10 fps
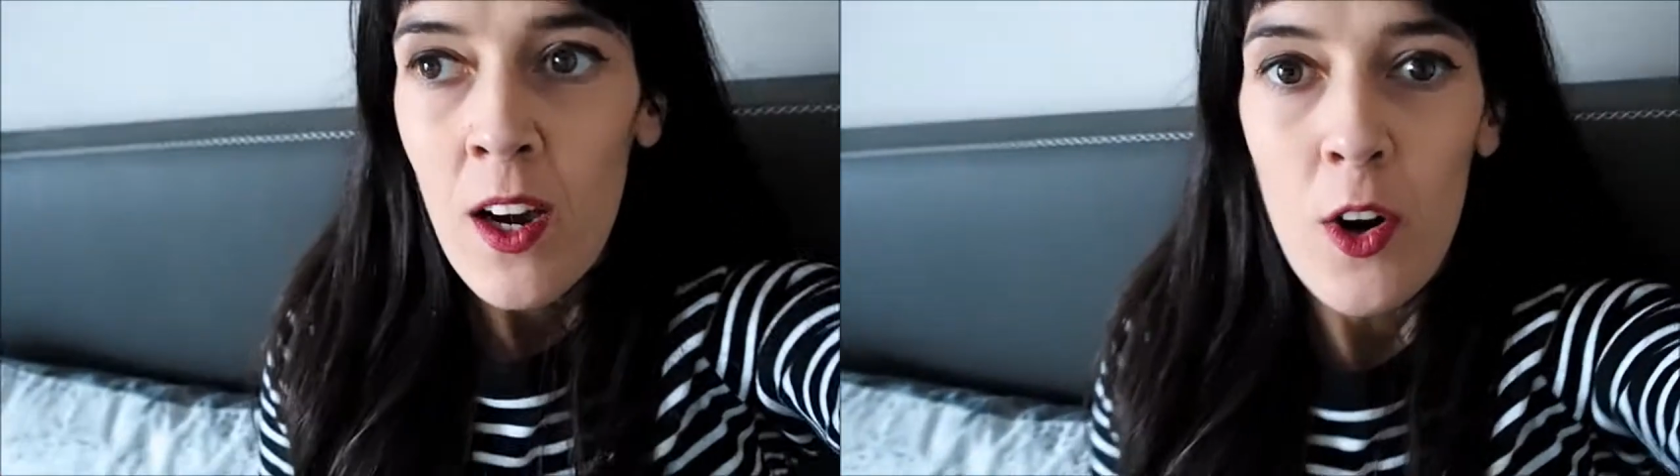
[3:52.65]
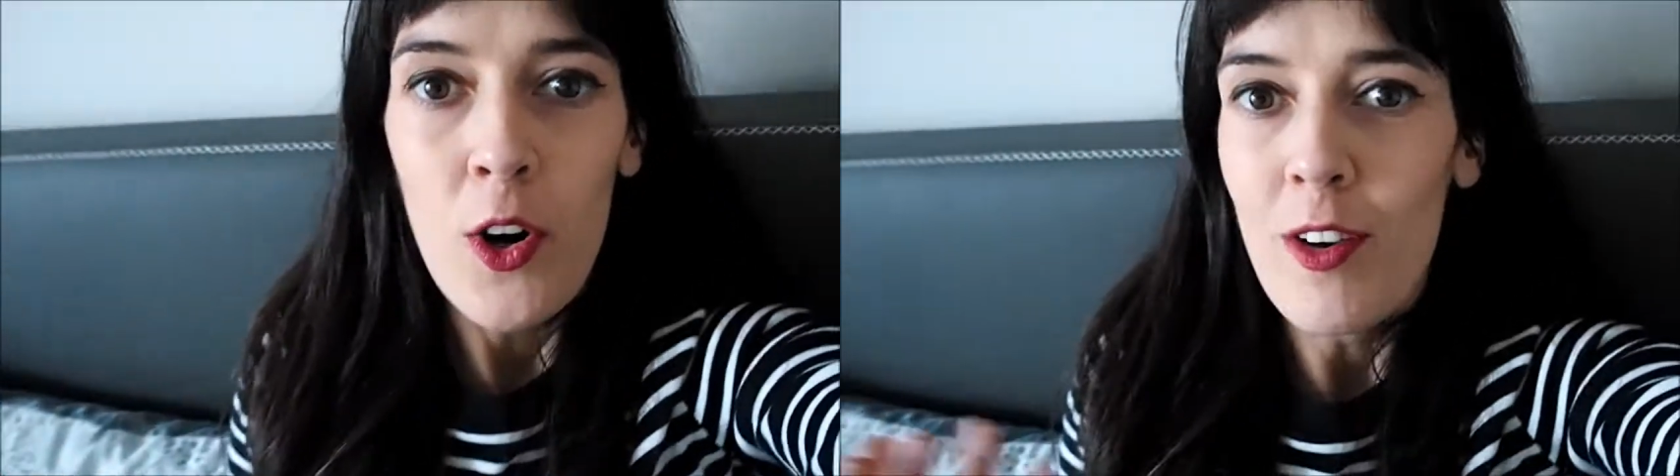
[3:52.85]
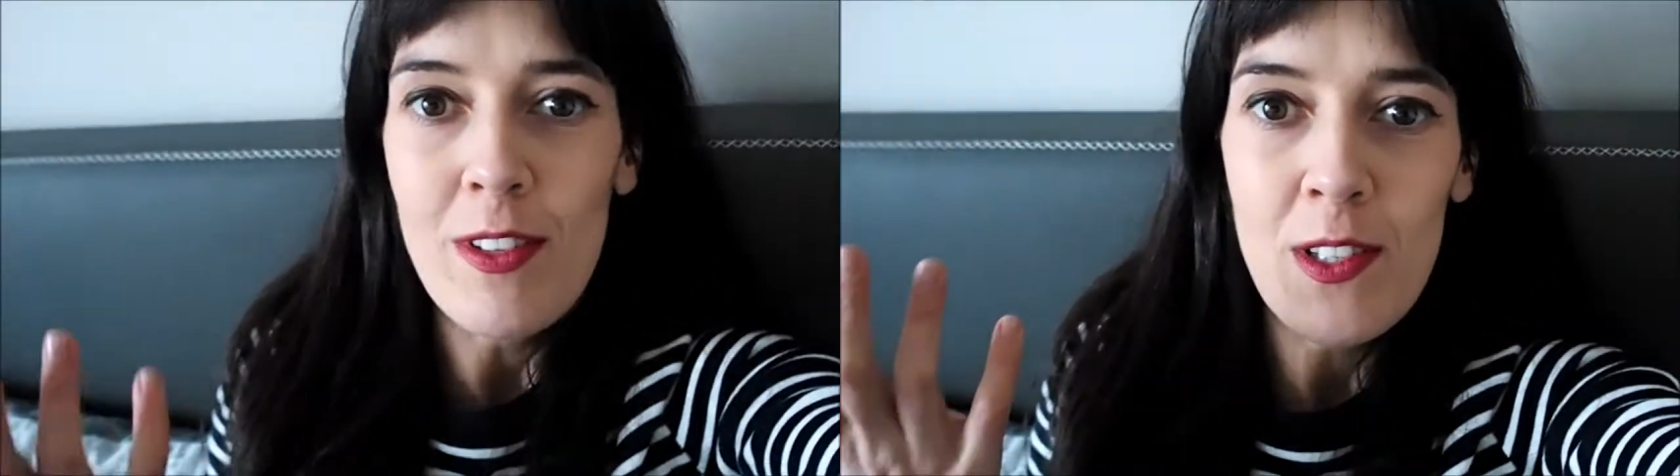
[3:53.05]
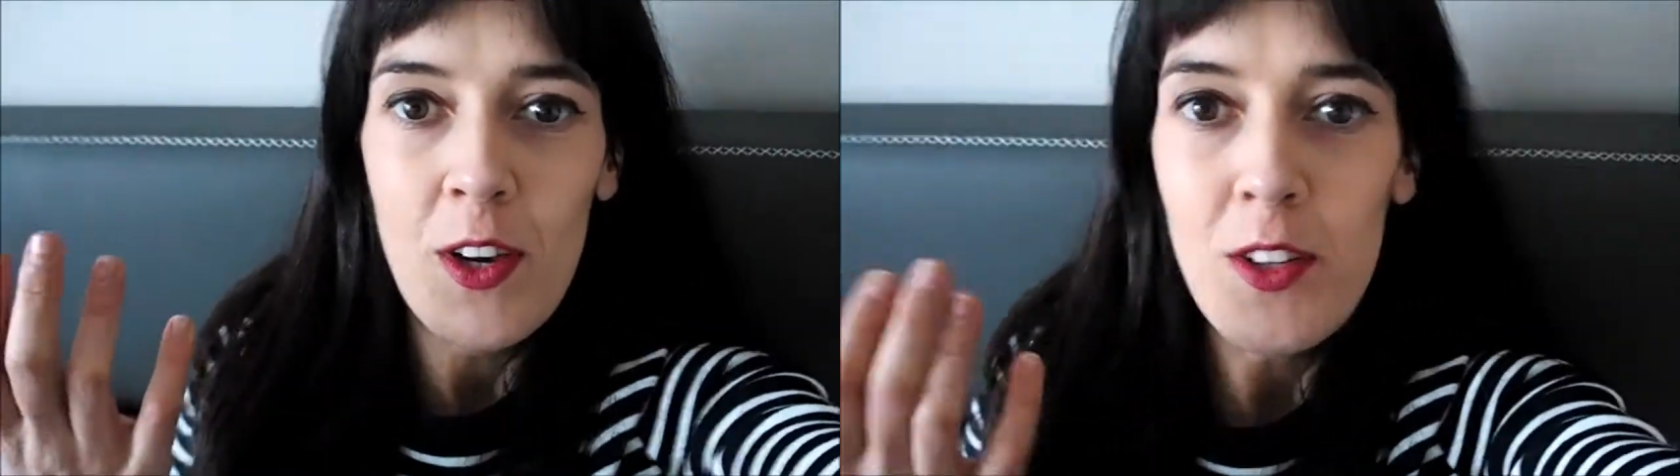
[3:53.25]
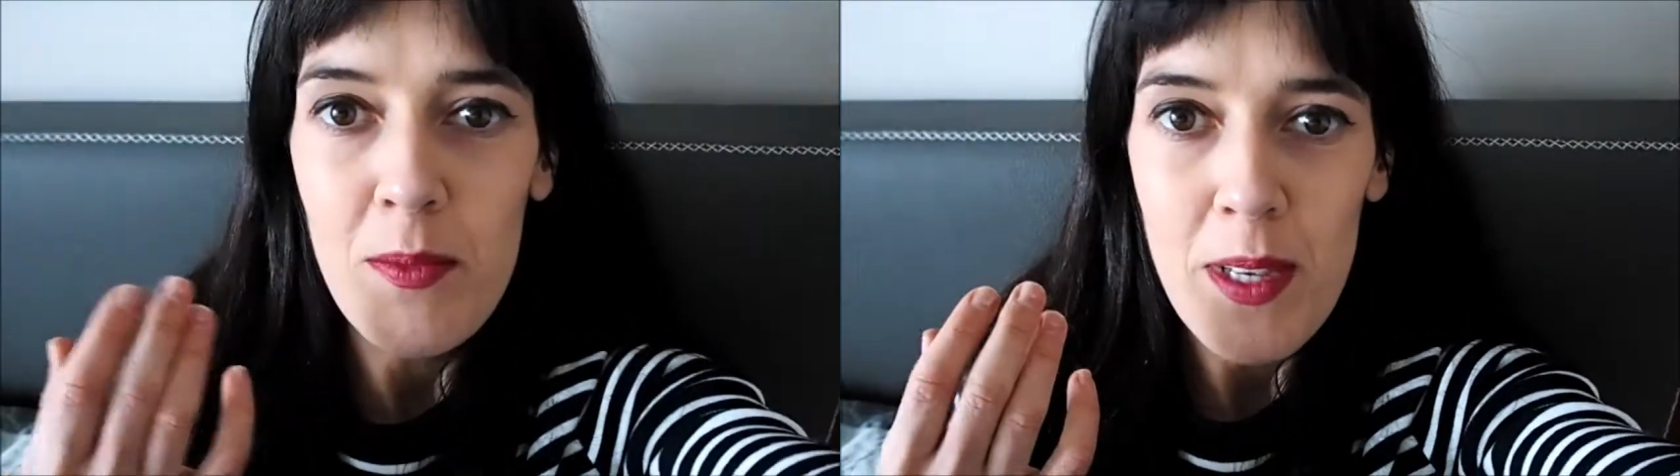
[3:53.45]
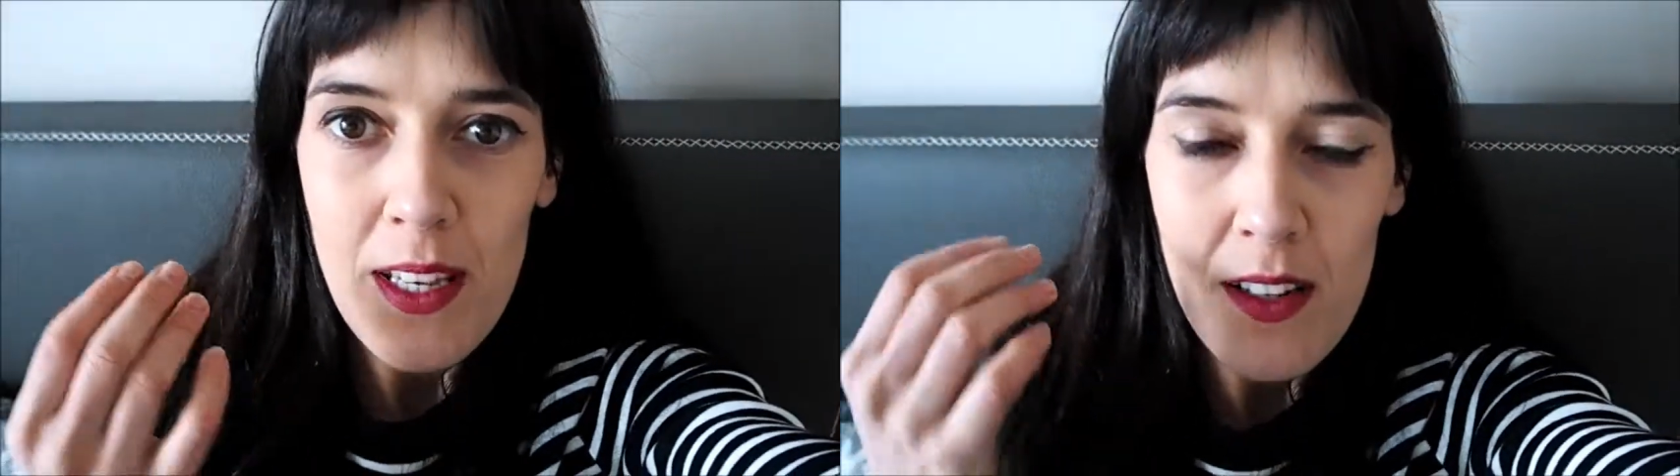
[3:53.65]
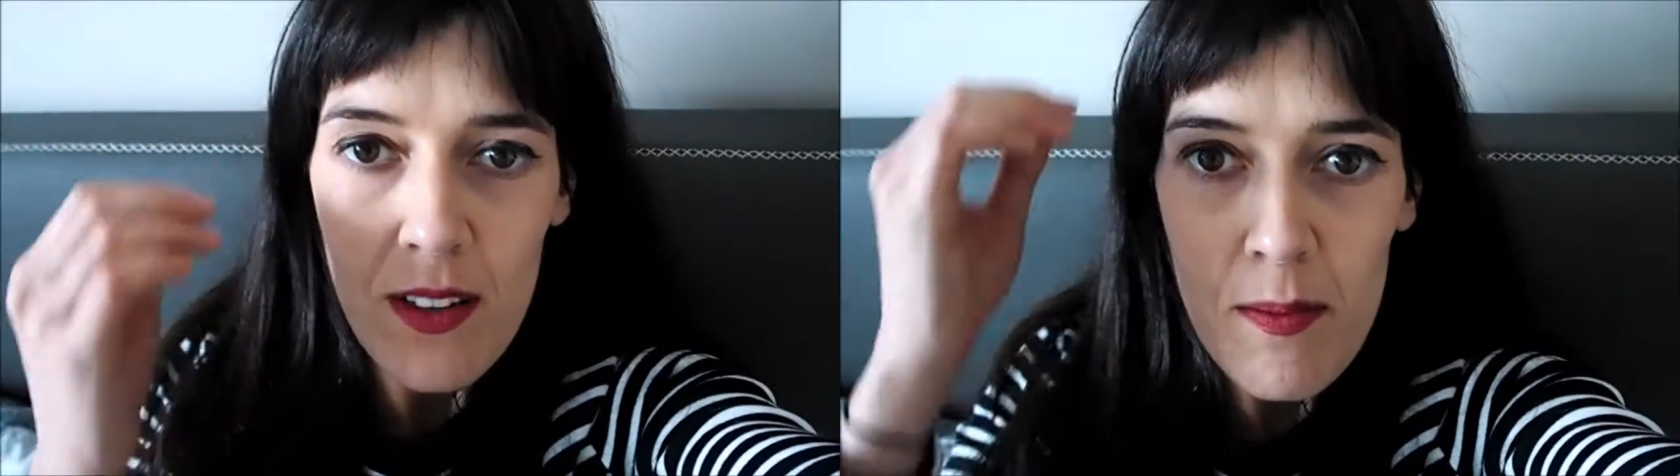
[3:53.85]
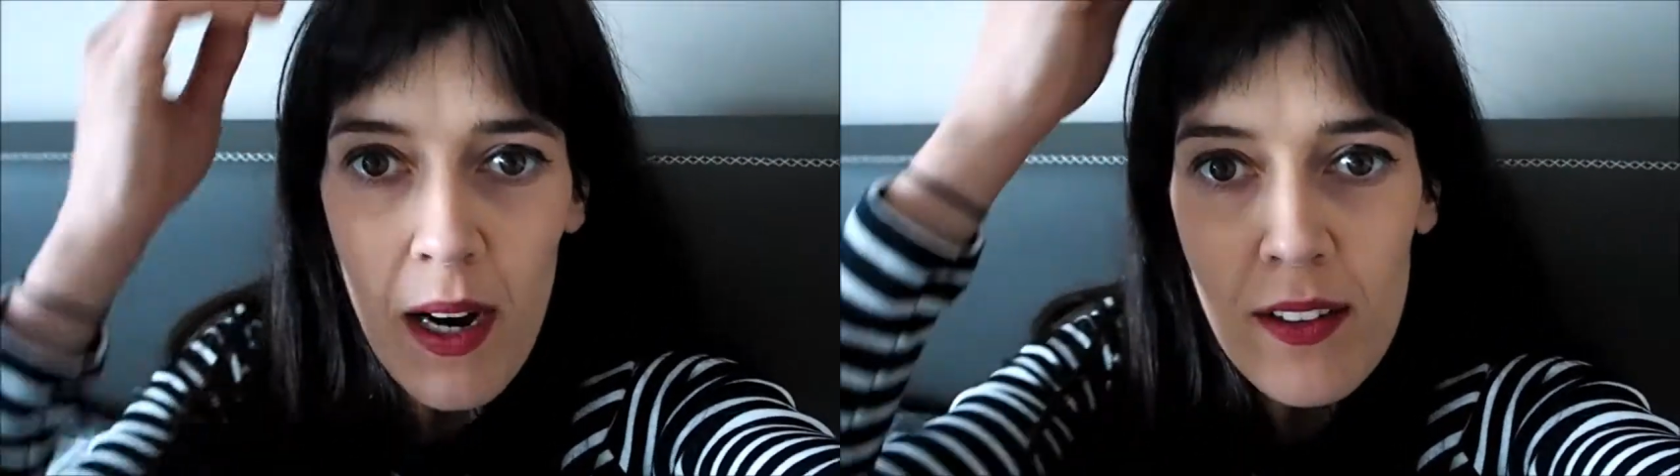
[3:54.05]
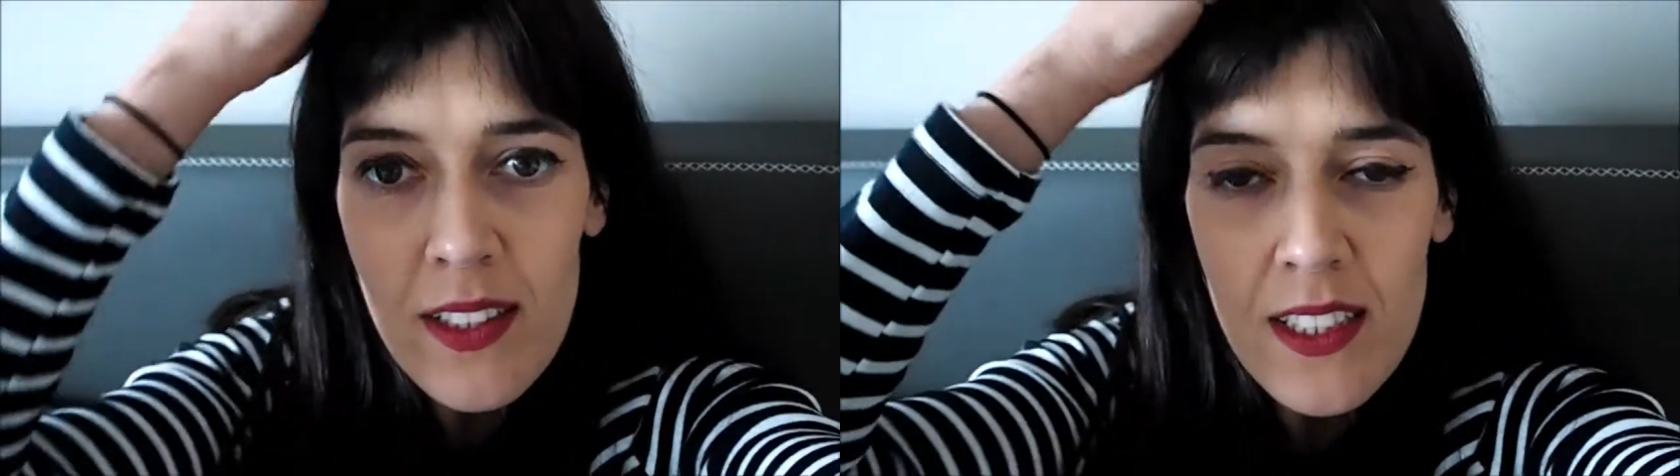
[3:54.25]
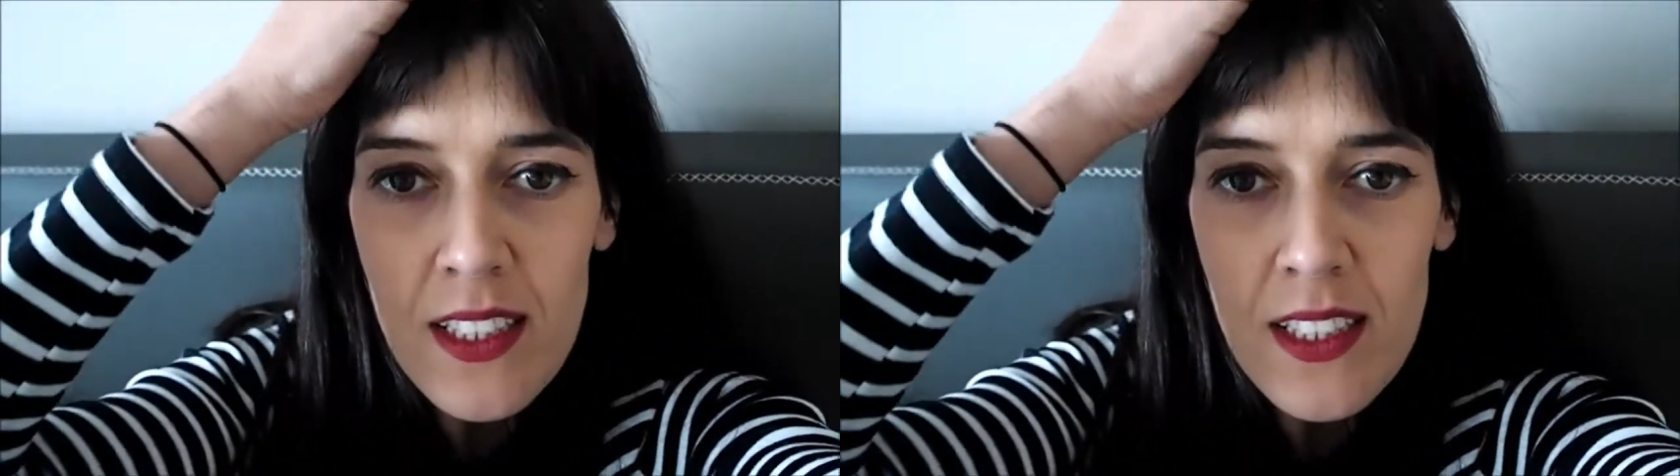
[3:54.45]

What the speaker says: Or if it's going to be, you know, a mountain,